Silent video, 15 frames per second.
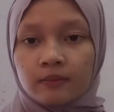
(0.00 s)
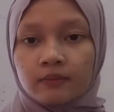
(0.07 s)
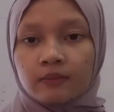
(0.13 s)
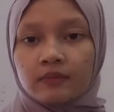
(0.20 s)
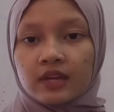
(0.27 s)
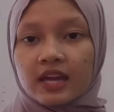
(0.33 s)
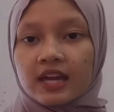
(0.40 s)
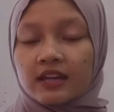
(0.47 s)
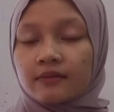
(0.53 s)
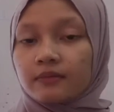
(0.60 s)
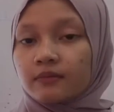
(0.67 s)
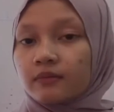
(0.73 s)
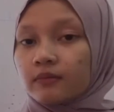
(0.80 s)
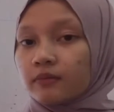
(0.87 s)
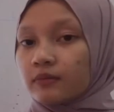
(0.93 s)
and
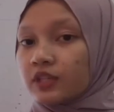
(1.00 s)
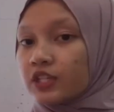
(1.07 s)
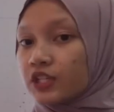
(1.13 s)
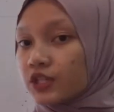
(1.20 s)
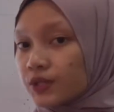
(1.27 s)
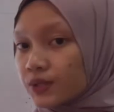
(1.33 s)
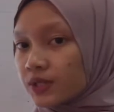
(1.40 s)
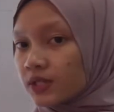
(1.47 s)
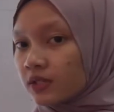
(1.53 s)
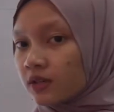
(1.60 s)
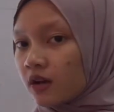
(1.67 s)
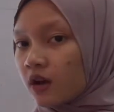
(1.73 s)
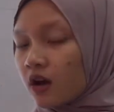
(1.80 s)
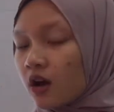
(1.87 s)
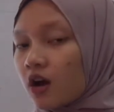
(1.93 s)
the use
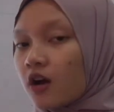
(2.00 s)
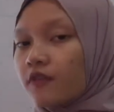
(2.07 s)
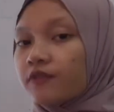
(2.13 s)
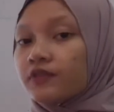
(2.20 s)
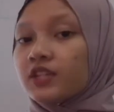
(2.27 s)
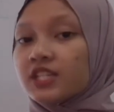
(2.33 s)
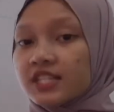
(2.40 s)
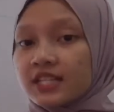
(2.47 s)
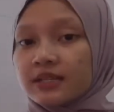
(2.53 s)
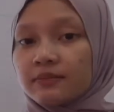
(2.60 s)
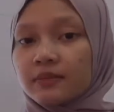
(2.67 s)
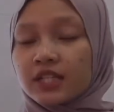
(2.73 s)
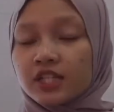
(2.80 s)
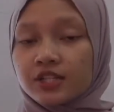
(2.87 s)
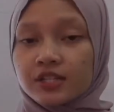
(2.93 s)
of teaching
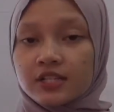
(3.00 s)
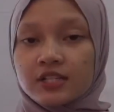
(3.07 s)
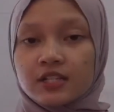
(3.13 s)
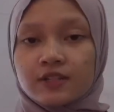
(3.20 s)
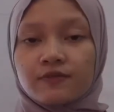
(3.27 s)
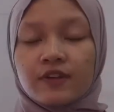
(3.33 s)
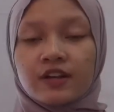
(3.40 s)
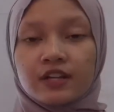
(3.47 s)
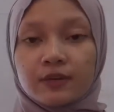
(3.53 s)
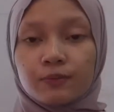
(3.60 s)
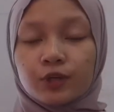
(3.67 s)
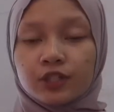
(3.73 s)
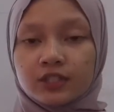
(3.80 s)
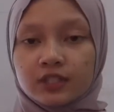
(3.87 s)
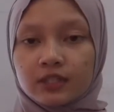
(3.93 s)
materials is very
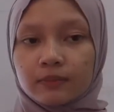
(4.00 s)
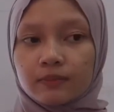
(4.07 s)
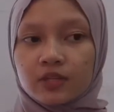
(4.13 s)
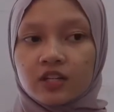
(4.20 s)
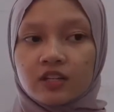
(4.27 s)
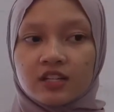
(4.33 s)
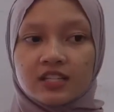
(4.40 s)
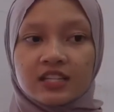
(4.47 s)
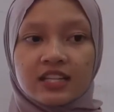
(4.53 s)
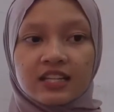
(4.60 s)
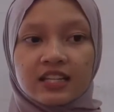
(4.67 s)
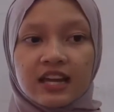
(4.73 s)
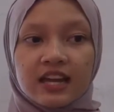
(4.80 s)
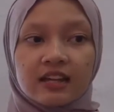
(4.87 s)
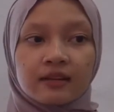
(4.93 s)
important because it
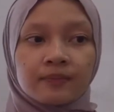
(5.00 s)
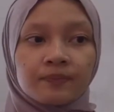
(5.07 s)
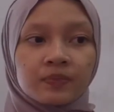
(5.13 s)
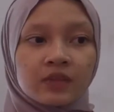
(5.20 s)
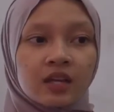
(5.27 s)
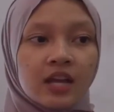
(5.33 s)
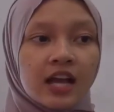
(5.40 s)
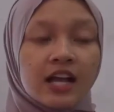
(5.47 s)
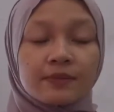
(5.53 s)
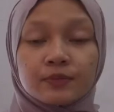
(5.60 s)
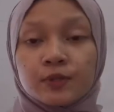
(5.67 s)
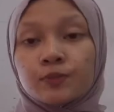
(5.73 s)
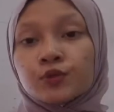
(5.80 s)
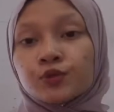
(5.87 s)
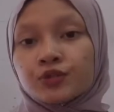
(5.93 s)
can help
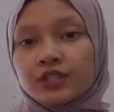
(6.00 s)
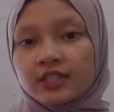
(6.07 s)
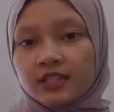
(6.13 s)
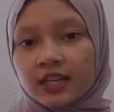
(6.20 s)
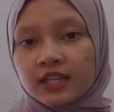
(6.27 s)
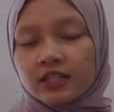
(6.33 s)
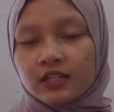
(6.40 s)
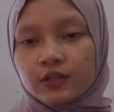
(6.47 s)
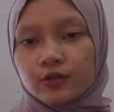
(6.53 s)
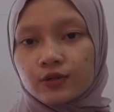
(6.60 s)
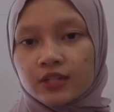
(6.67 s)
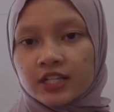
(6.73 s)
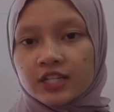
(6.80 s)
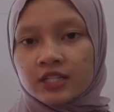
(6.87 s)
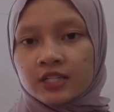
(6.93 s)
them to retain the
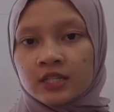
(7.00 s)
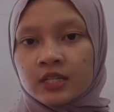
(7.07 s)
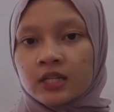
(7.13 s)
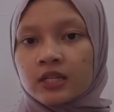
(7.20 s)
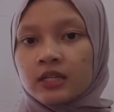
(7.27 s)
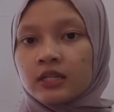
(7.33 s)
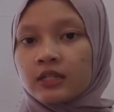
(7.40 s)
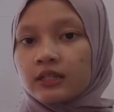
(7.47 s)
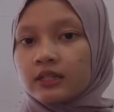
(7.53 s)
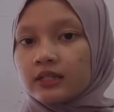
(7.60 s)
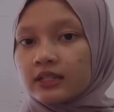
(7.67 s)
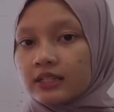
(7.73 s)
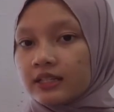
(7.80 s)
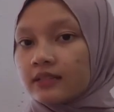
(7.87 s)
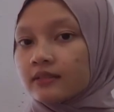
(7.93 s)
knowledge
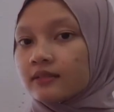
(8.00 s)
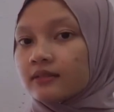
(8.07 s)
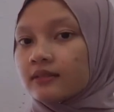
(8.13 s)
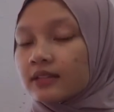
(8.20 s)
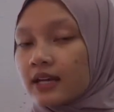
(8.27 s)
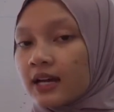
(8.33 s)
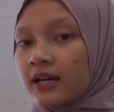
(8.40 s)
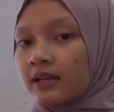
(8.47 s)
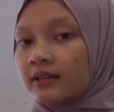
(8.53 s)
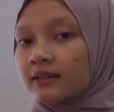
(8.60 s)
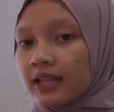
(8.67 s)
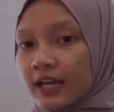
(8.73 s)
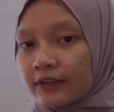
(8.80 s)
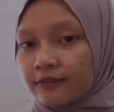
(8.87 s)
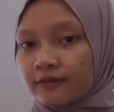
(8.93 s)
in their
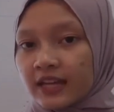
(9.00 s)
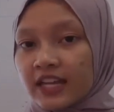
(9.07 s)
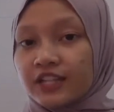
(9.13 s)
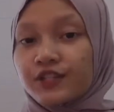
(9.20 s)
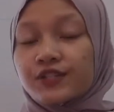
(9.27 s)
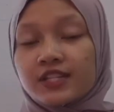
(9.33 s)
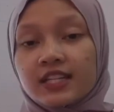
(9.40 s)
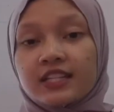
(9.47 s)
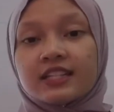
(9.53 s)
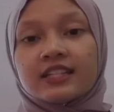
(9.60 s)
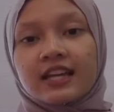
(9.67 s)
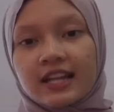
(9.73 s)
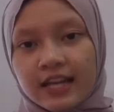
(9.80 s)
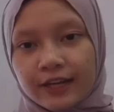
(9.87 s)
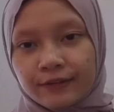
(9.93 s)
life and use it in
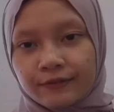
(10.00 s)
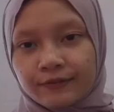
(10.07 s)
their life.